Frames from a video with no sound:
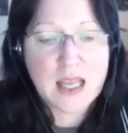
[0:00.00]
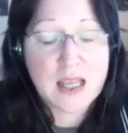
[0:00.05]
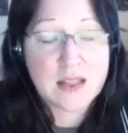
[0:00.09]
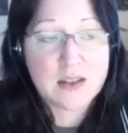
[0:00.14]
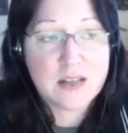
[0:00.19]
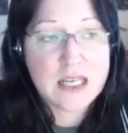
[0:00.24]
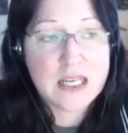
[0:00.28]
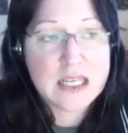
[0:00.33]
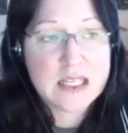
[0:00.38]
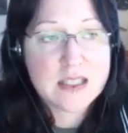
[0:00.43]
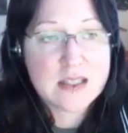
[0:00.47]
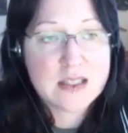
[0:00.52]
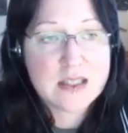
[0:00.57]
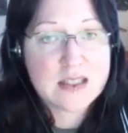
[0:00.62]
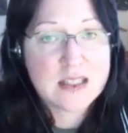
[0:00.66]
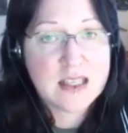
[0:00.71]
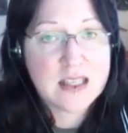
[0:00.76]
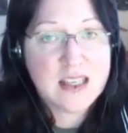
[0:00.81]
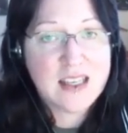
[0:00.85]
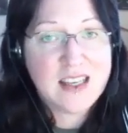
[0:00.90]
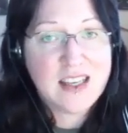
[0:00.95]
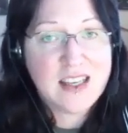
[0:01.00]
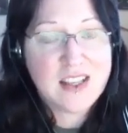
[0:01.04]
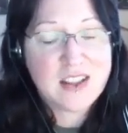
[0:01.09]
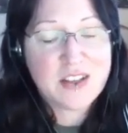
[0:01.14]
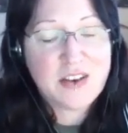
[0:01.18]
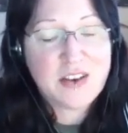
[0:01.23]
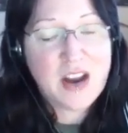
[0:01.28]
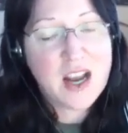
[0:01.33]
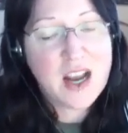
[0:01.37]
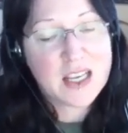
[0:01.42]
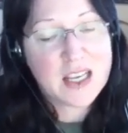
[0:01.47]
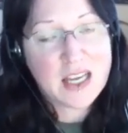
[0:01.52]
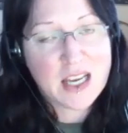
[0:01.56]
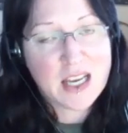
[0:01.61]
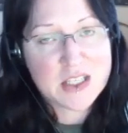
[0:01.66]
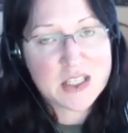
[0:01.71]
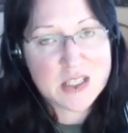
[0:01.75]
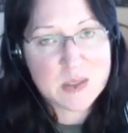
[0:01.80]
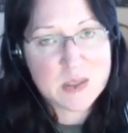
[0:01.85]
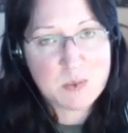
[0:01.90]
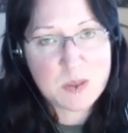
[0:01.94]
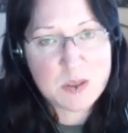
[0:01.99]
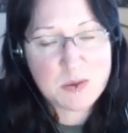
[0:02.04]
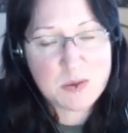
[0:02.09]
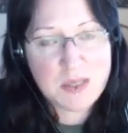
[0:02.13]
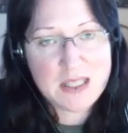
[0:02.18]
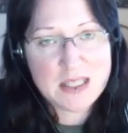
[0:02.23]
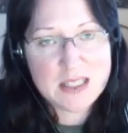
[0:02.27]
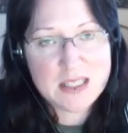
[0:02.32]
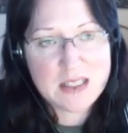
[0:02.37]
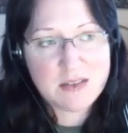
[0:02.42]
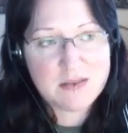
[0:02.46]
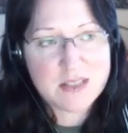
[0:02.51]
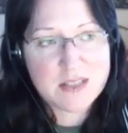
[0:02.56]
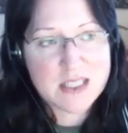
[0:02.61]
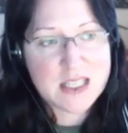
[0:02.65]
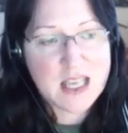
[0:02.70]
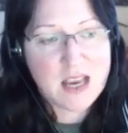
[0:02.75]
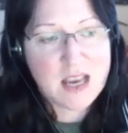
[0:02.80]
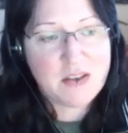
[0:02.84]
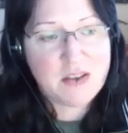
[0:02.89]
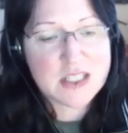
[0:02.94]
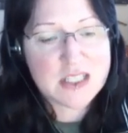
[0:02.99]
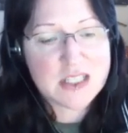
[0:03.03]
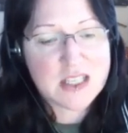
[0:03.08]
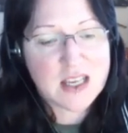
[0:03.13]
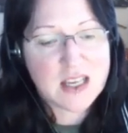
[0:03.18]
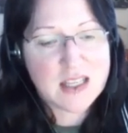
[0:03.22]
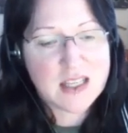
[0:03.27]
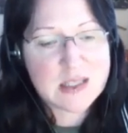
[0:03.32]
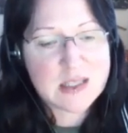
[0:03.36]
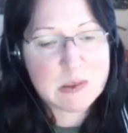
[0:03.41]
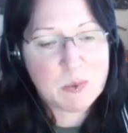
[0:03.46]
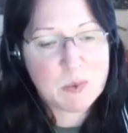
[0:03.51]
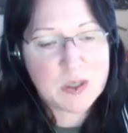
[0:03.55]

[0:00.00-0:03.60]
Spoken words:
And there are connections between the different sacred sites,